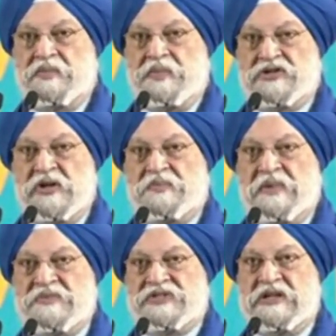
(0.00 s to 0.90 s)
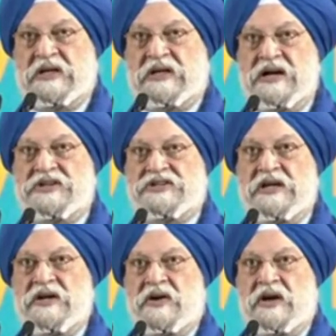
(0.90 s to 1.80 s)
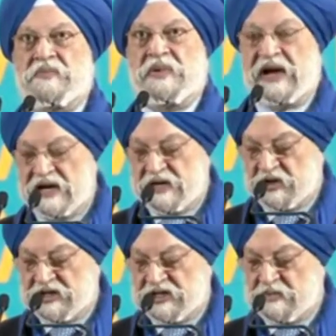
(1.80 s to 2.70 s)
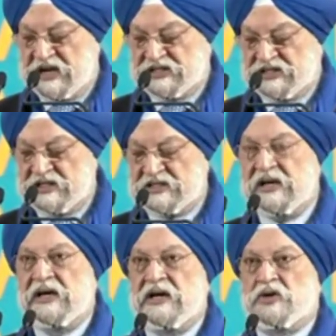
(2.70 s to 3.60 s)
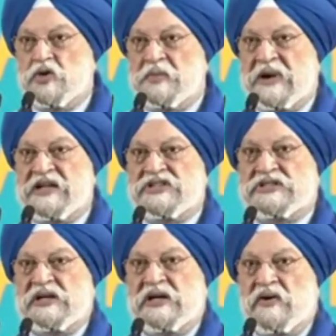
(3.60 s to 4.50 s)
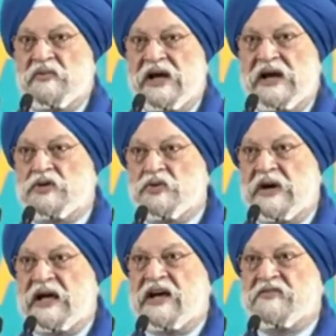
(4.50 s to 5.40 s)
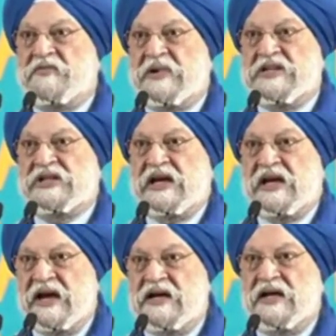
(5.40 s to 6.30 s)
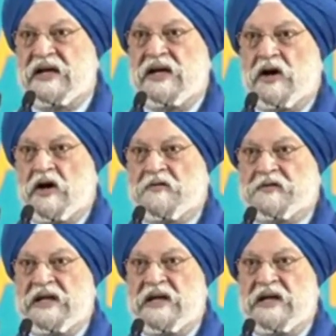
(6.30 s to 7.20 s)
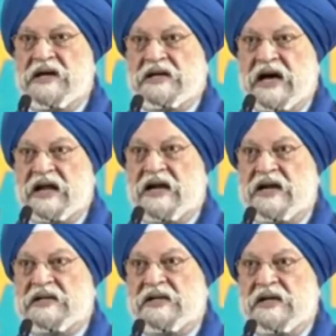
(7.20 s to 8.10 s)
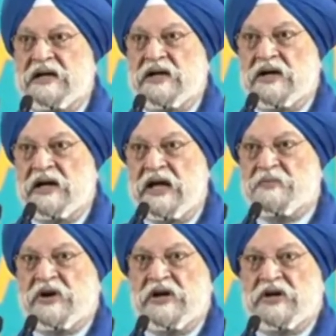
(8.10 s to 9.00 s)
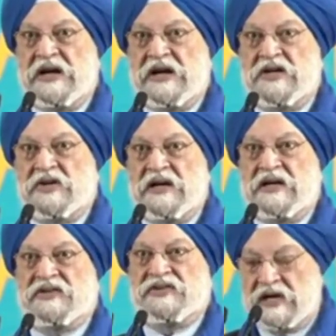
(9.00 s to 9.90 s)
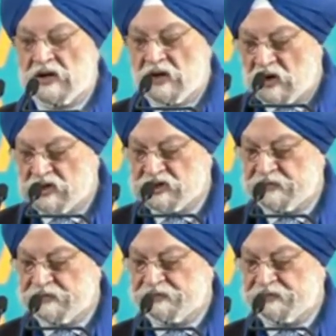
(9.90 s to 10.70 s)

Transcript: petrol pumps in the country on a pilot project basis 2 months, well, 2.5 months ahead of the target April 2023 launch.